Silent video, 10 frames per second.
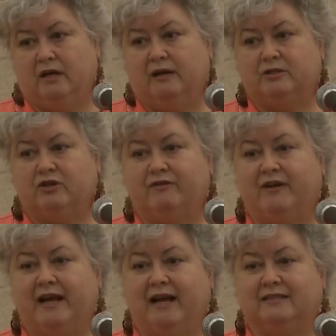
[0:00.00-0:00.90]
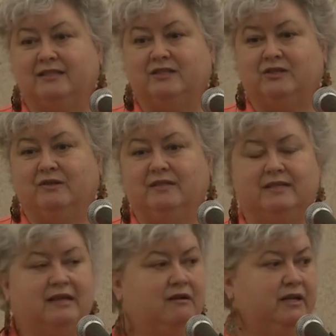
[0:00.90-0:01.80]
I'm sure if I ask the
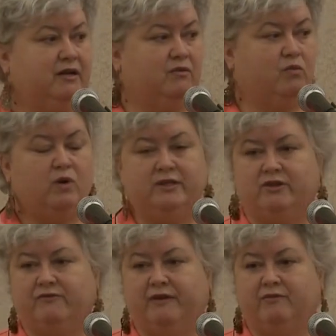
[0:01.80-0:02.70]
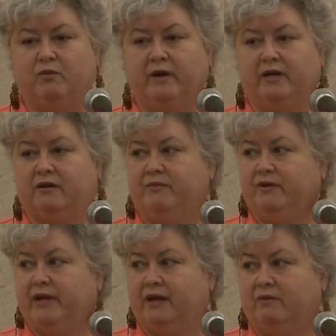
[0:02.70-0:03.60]
students out here, what is your favorite way to
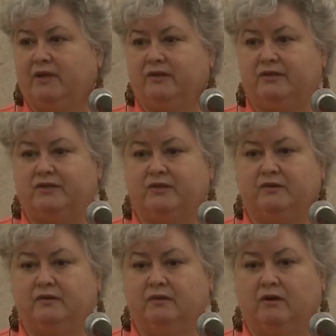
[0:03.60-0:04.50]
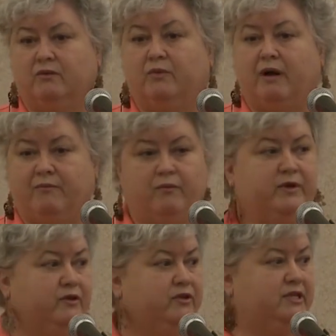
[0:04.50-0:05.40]
communicate with other students or
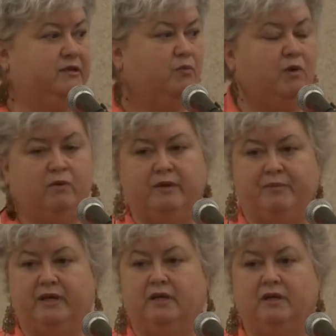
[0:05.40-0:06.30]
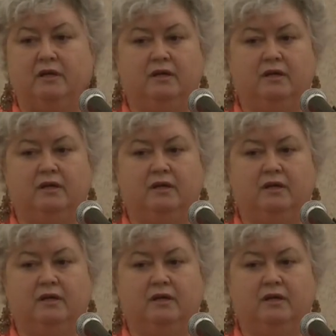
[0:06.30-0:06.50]
with your team, what would it be?